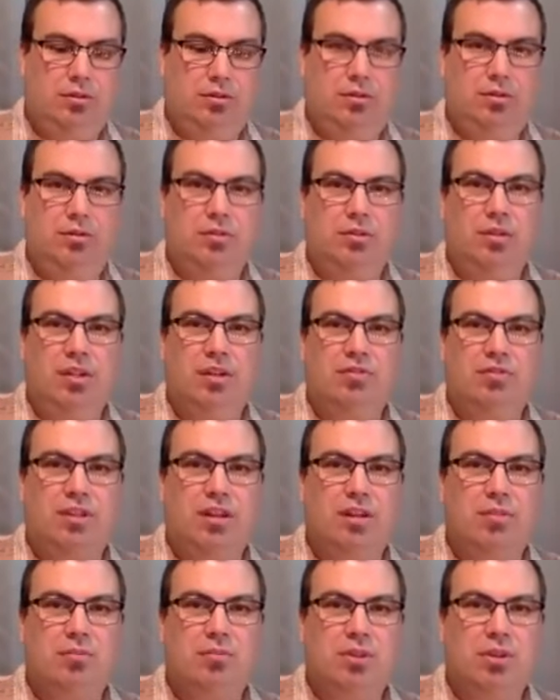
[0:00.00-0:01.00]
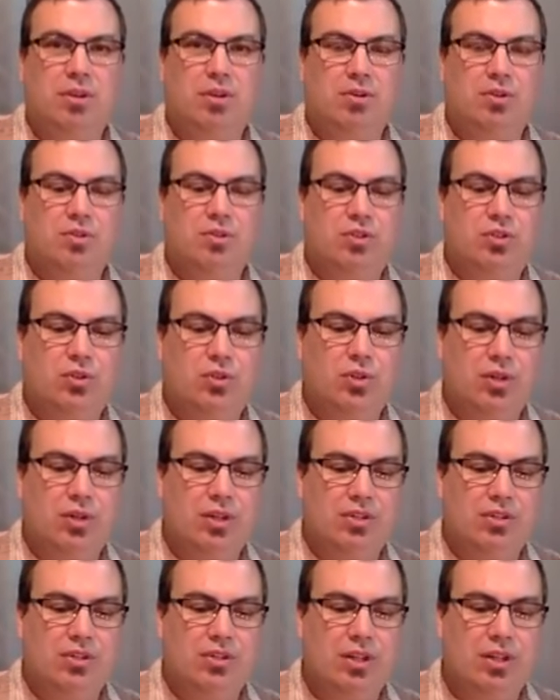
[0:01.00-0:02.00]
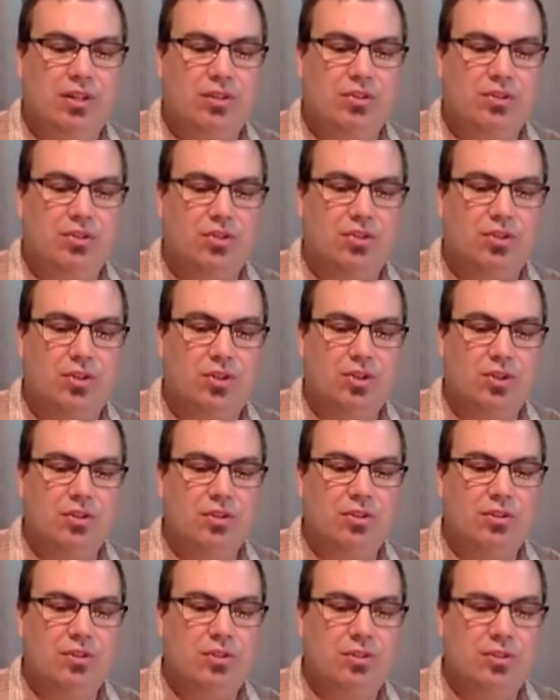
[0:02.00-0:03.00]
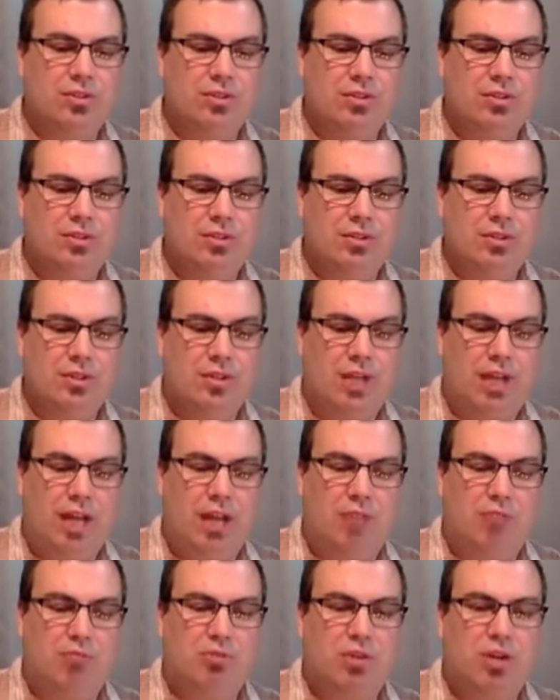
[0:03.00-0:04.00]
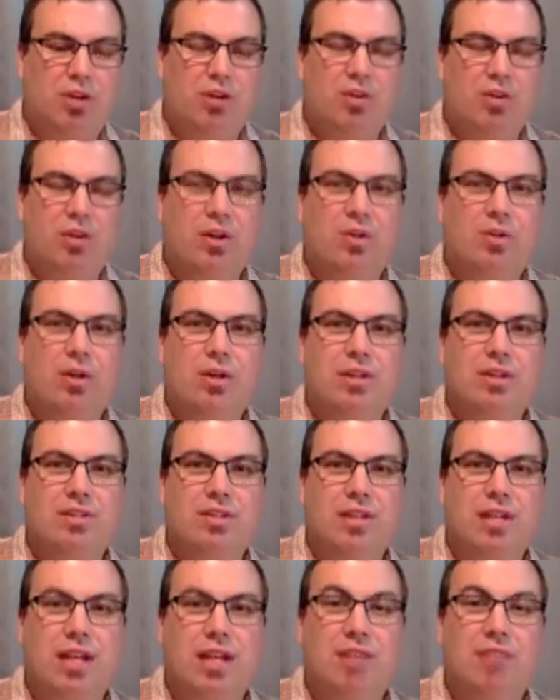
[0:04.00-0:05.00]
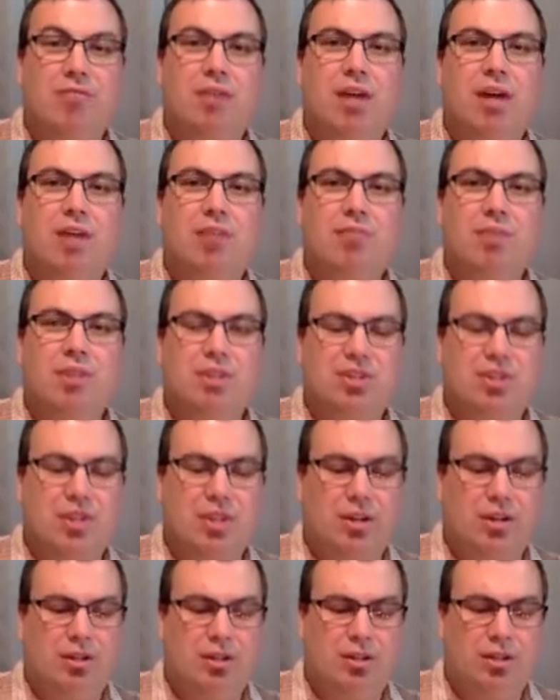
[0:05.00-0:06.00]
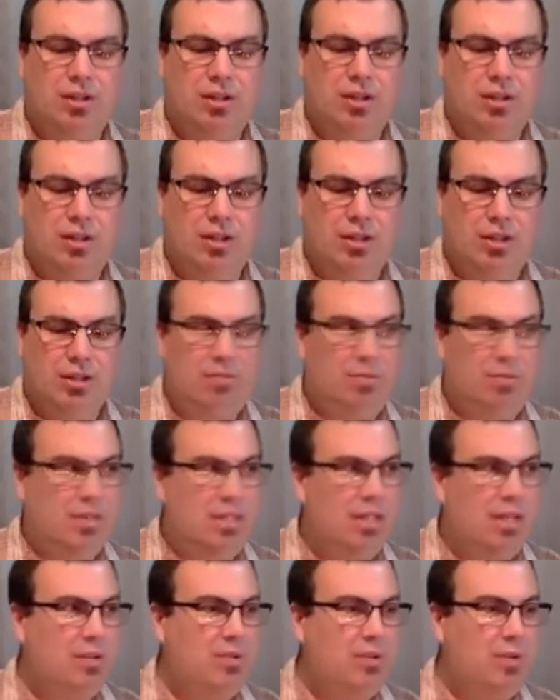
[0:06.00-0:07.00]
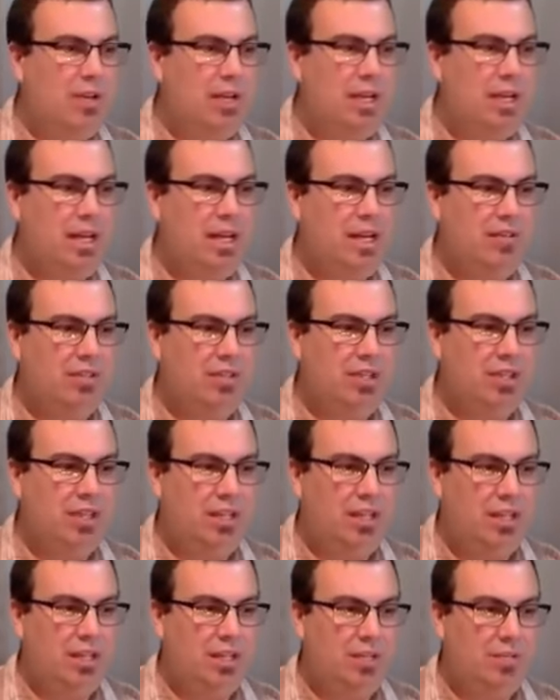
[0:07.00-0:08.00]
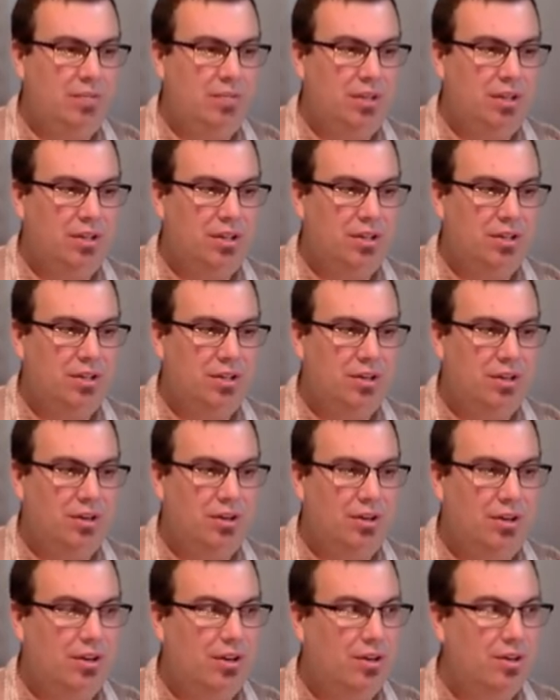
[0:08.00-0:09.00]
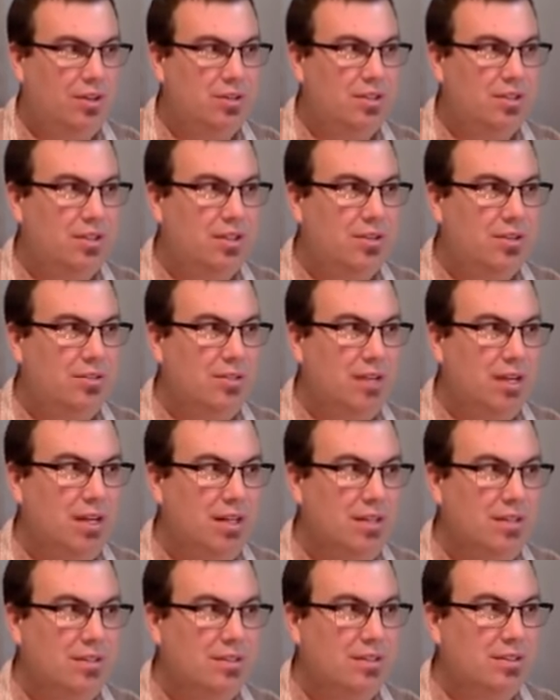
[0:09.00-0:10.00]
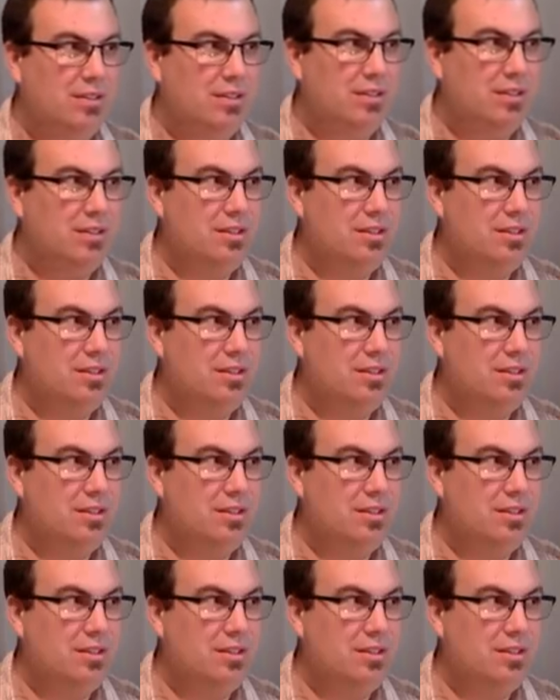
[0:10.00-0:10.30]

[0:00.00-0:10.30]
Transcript: to lift up those joys and concerns and prayer requests that have not been shared, but that weigh heavily upon our hearts and our minds.